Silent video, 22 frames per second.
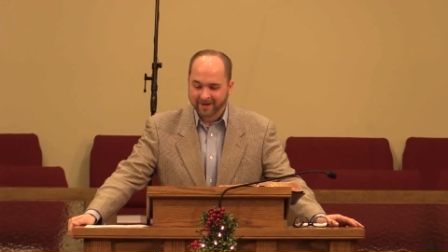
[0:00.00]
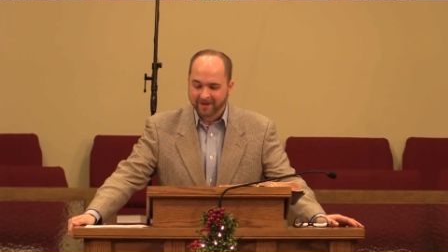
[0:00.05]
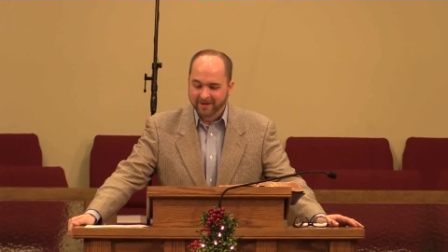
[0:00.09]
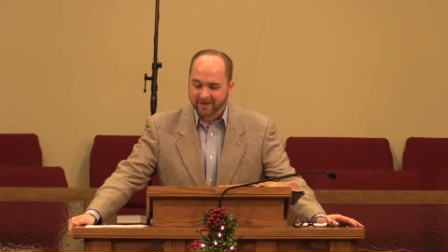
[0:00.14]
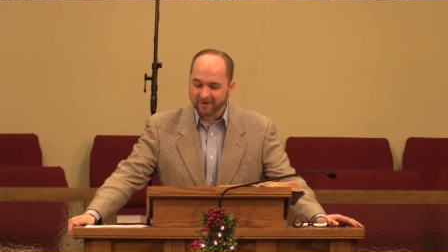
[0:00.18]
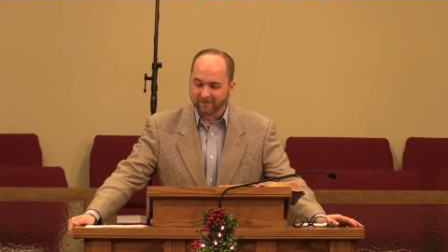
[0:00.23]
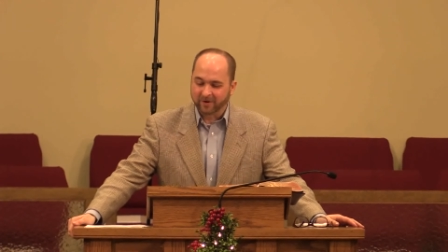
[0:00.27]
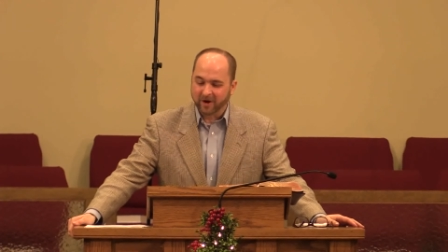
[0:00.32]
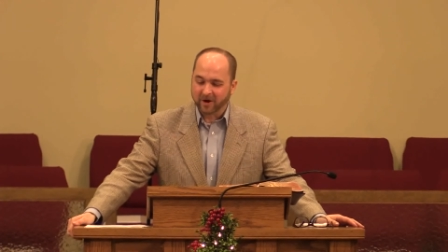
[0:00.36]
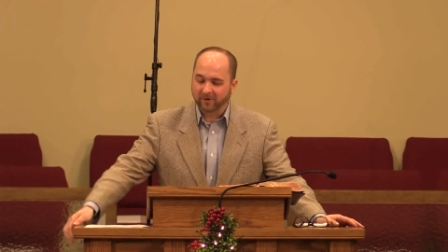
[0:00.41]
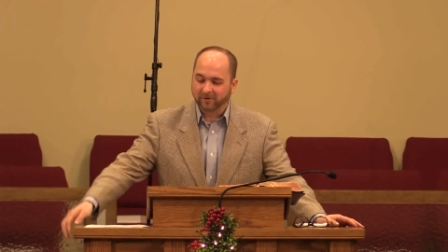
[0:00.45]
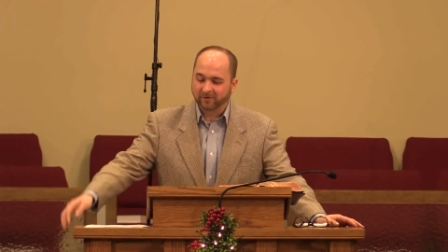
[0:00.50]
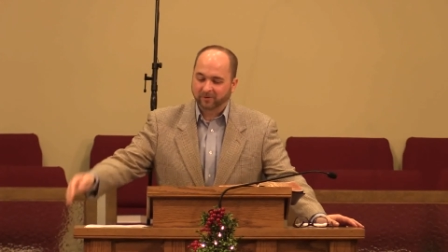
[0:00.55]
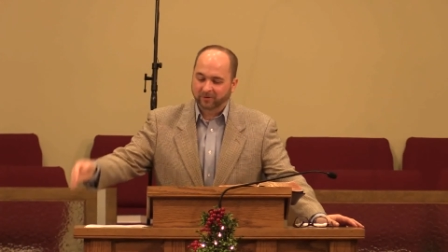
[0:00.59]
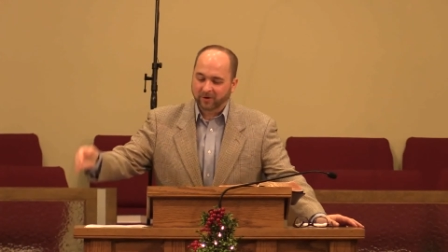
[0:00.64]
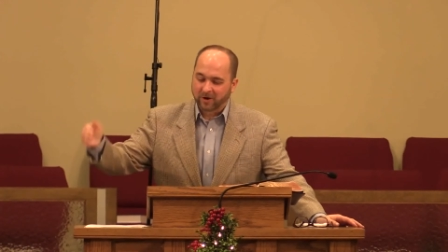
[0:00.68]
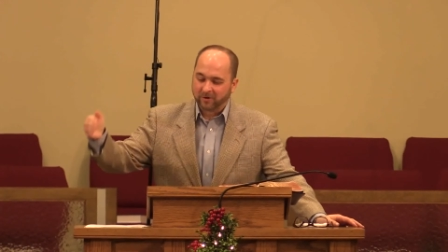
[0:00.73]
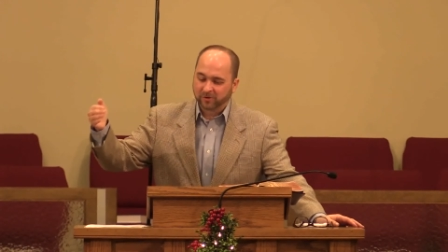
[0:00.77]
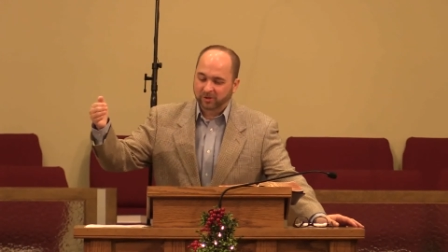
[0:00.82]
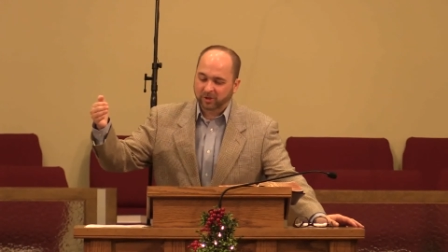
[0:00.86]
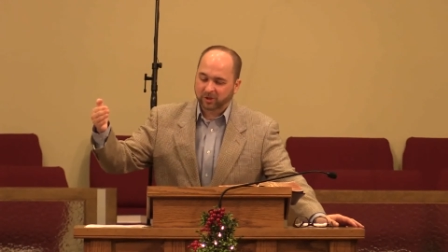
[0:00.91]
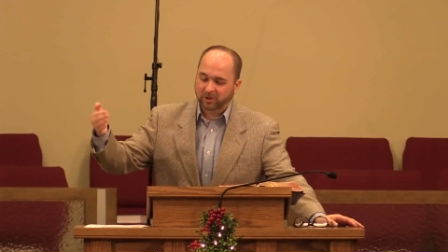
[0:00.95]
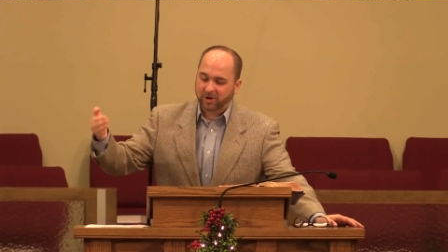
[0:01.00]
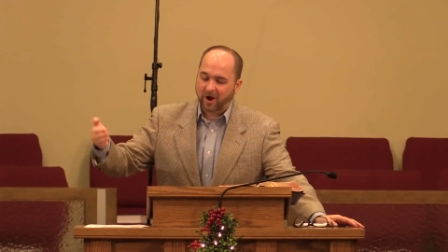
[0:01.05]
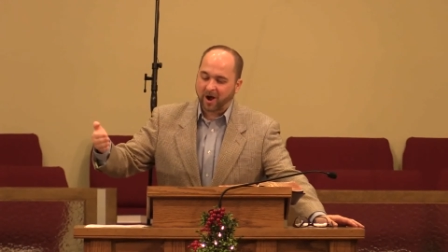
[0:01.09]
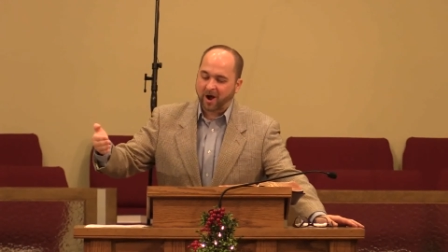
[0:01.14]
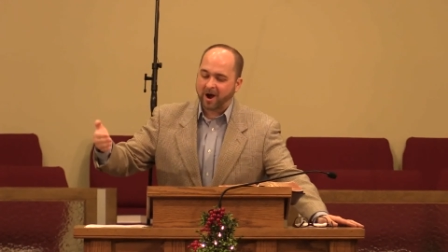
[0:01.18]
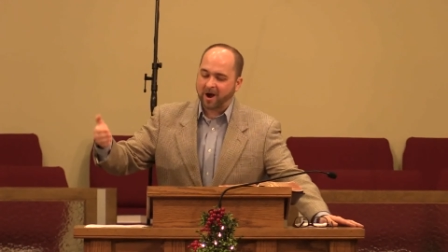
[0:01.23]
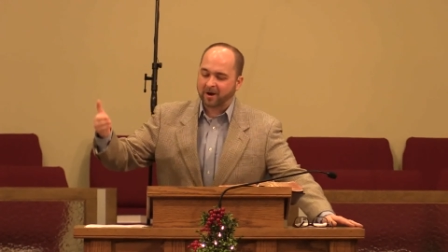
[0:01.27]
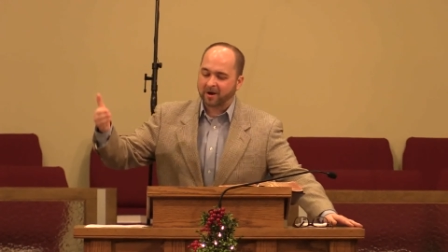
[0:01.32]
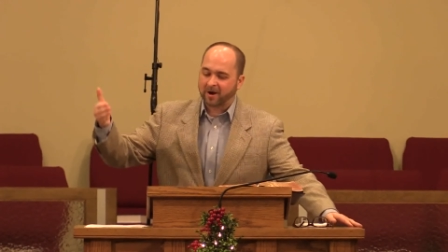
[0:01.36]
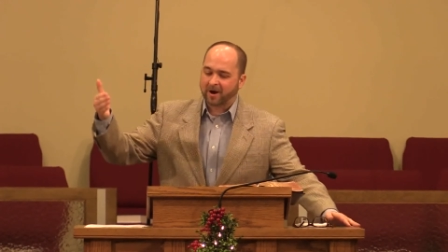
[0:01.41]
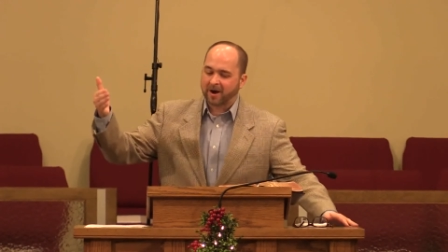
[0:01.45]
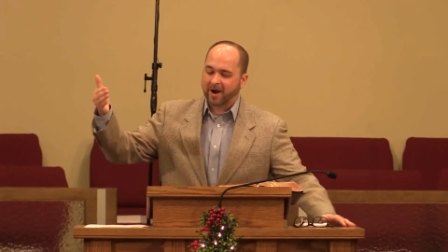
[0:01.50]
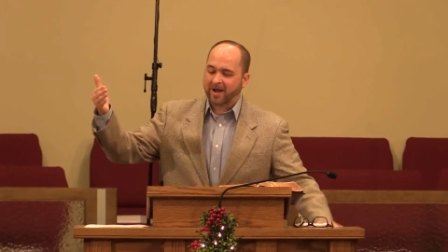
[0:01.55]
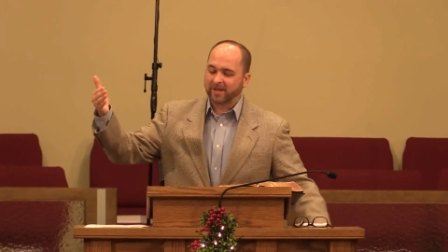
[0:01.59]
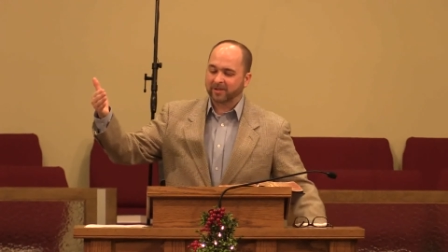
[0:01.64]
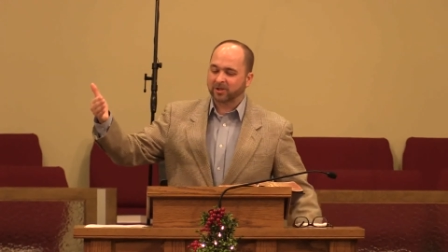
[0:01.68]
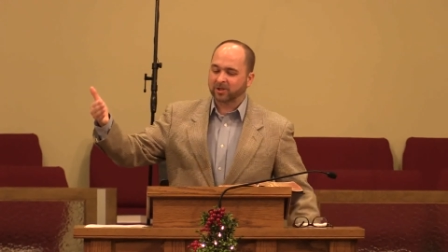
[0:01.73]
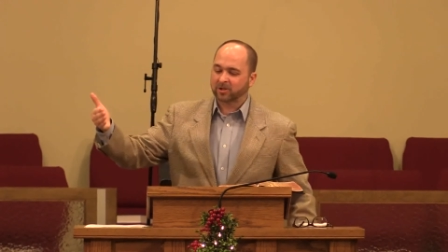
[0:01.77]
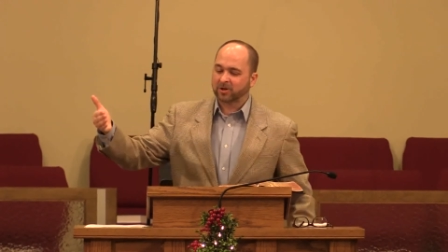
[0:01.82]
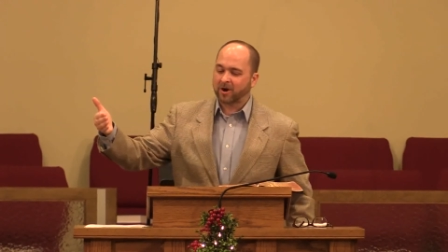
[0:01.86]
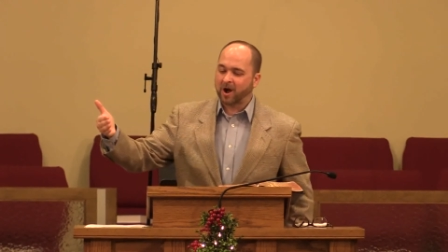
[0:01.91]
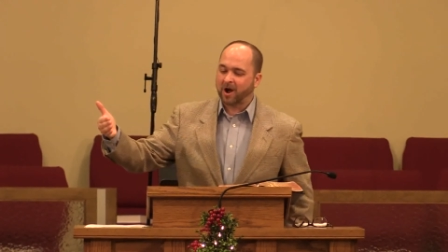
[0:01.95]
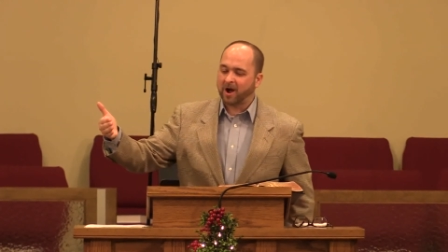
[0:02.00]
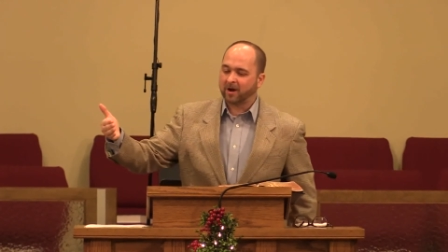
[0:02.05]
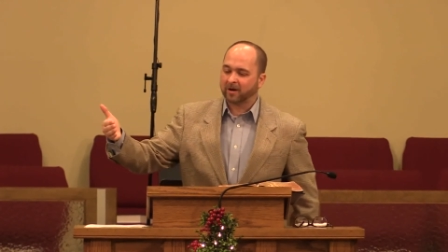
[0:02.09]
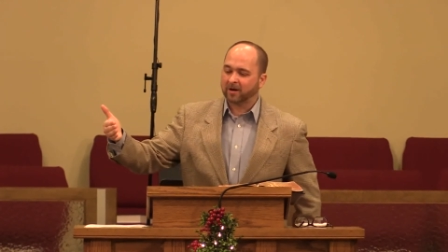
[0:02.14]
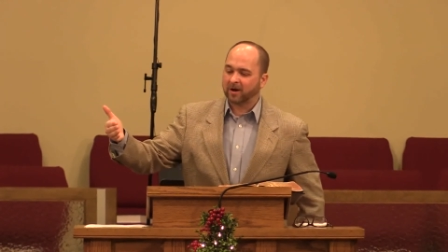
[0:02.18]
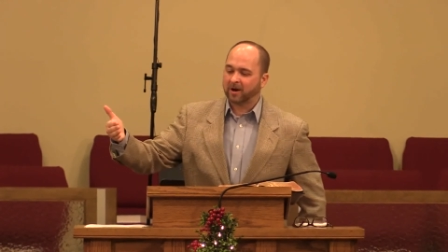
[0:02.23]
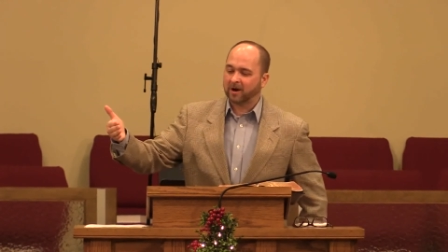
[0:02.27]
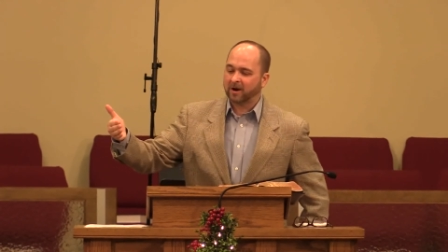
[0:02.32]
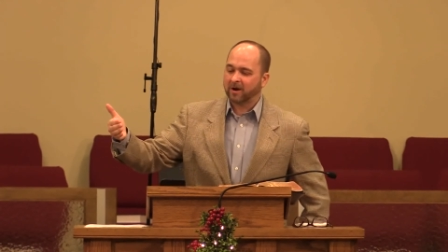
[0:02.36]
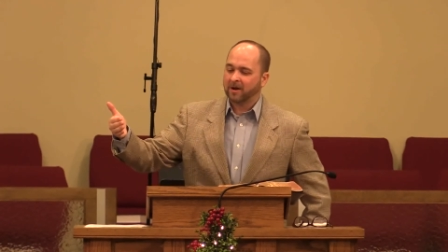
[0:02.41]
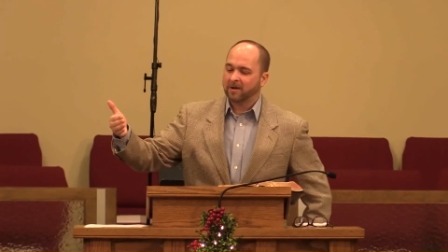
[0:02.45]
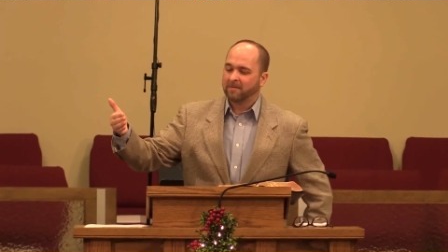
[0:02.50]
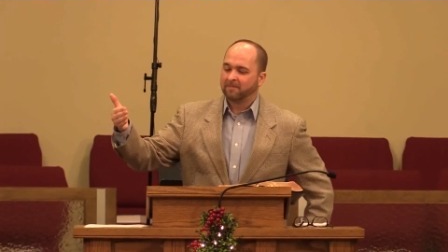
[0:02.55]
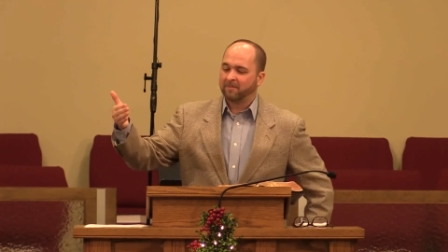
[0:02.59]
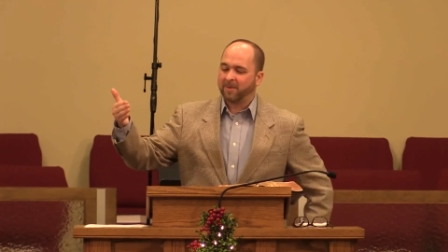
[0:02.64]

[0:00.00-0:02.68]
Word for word: You've grown, grown stronger and stronger